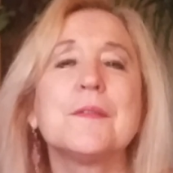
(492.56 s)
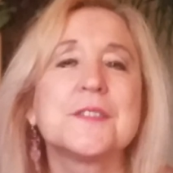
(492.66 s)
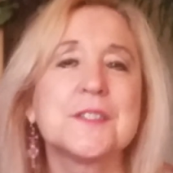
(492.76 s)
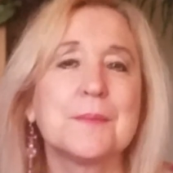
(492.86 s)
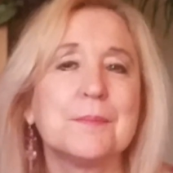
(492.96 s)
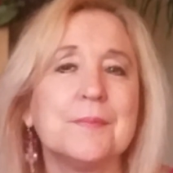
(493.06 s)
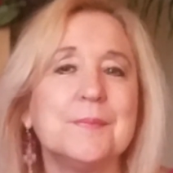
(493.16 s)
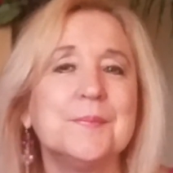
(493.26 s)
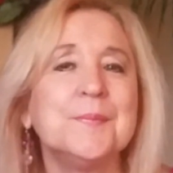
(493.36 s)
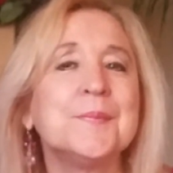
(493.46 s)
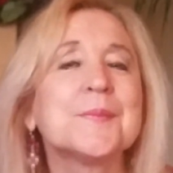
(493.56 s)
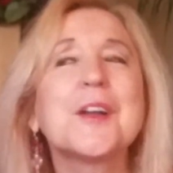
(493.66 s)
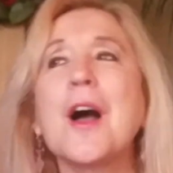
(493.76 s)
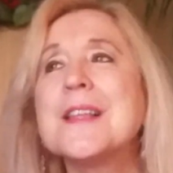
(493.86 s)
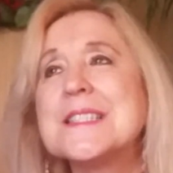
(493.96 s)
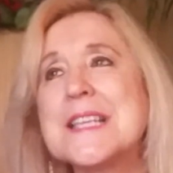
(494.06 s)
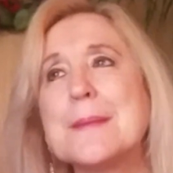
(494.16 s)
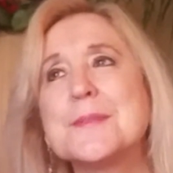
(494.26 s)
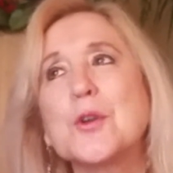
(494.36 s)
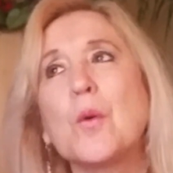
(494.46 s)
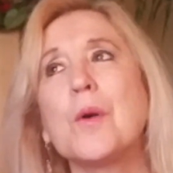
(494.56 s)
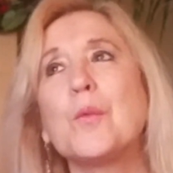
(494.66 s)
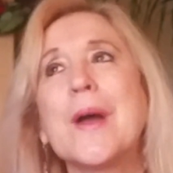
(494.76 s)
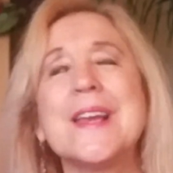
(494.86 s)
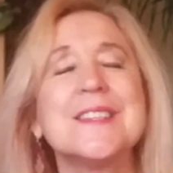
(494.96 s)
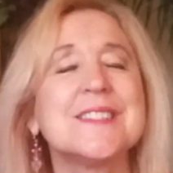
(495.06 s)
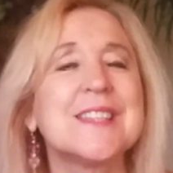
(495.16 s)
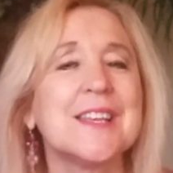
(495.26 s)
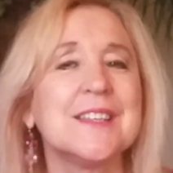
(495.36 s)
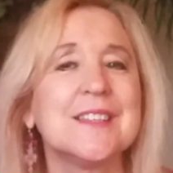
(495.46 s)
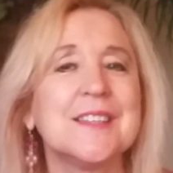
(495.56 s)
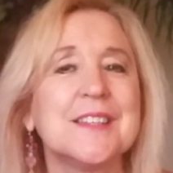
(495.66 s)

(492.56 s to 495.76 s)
some concepts or ways that